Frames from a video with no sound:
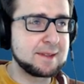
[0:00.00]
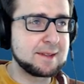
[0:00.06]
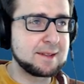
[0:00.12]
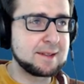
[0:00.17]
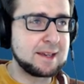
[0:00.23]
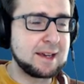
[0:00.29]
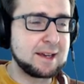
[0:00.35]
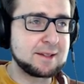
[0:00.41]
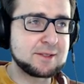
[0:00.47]

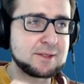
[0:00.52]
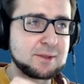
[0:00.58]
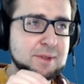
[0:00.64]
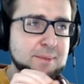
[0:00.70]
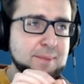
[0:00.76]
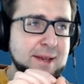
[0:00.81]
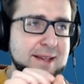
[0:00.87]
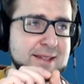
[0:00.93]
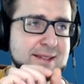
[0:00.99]
yeah, so
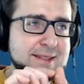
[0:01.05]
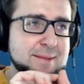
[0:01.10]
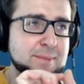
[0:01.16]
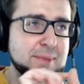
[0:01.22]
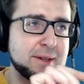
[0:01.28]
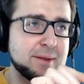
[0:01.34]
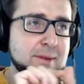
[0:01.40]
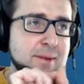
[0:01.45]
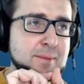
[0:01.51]
the pixels
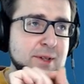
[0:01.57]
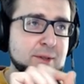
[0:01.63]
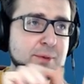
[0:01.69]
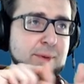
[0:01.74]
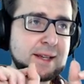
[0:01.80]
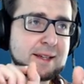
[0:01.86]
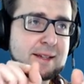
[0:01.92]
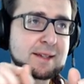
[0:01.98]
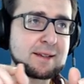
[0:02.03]
in
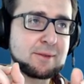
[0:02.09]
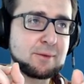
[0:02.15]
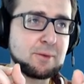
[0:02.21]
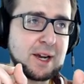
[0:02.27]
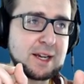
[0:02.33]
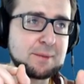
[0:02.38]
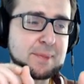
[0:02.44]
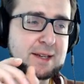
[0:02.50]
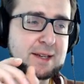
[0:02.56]
between the
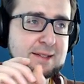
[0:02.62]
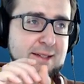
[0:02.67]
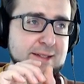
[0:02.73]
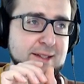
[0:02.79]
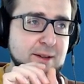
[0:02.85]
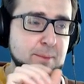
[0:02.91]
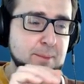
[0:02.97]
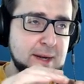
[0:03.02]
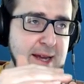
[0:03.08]
white
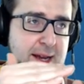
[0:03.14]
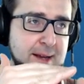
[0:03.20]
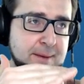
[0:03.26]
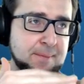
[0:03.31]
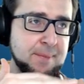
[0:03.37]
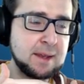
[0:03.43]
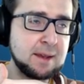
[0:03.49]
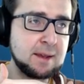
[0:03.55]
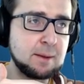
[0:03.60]
pixels are black,
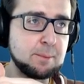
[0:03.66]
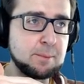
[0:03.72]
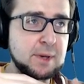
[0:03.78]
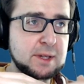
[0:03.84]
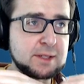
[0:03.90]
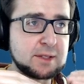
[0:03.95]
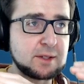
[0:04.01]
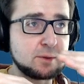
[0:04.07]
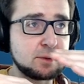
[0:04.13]

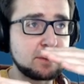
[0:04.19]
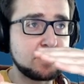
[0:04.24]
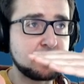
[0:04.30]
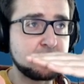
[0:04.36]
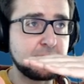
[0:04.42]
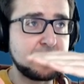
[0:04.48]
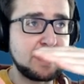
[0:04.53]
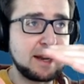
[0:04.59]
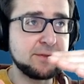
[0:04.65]
but
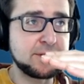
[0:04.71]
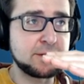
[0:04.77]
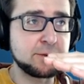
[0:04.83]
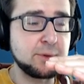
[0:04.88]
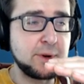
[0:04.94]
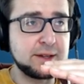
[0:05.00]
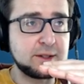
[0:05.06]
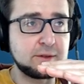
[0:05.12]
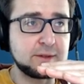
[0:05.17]
to the left and
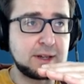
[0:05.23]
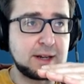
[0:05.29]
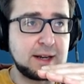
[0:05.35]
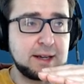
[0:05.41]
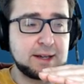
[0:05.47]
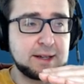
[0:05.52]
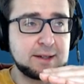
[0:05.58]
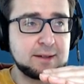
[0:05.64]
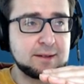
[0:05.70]
right of the
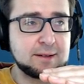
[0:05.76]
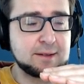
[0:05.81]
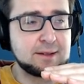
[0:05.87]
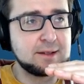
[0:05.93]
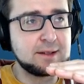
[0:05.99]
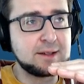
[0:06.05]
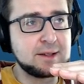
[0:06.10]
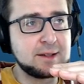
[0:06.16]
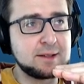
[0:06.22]
line,
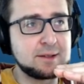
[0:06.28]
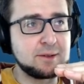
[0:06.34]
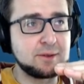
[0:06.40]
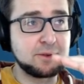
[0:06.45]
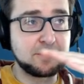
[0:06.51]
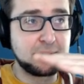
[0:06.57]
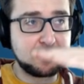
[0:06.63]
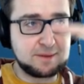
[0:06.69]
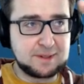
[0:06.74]

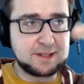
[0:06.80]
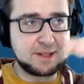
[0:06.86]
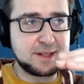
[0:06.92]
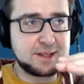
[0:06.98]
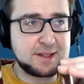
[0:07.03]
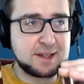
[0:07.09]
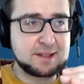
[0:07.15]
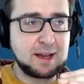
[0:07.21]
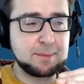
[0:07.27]
or in this
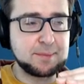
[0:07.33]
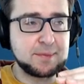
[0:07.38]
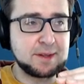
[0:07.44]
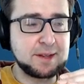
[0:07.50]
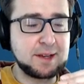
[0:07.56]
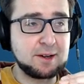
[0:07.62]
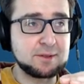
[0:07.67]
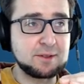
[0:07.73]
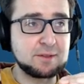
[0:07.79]
case up and
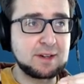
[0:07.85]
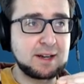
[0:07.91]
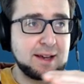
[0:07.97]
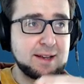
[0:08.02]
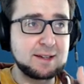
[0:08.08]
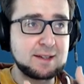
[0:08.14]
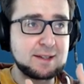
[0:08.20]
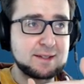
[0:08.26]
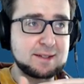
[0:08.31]
down of the
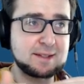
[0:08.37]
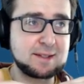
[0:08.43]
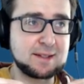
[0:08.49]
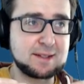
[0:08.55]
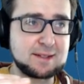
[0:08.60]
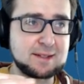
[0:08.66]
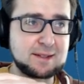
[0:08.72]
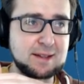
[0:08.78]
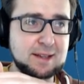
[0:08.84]
line, it's
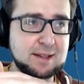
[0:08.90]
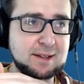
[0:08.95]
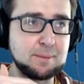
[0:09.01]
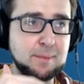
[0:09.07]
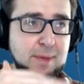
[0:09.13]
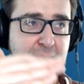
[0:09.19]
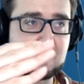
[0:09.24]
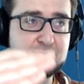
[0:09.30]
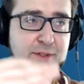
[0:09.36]
it's like
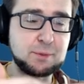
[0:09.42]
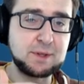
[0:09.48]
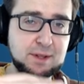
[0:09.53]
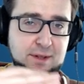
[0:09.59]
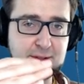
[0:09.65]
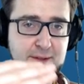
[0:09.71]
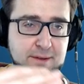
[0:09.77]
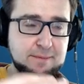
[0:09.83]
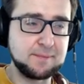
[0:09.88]
melts with
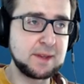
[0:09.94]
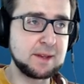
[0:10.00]
the